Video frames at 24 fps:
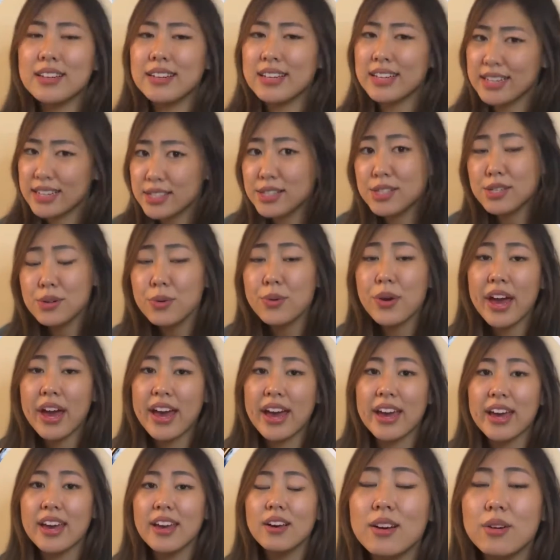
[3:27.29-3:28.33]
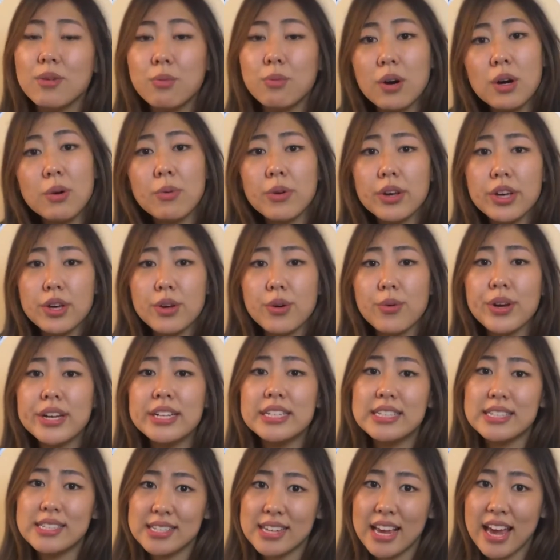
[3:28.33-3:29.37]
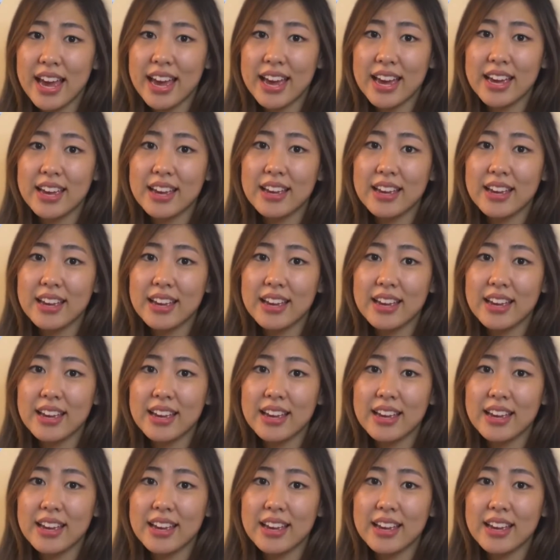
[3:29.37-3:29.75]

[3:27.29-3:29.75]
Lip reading: It's okay. What were you going to say?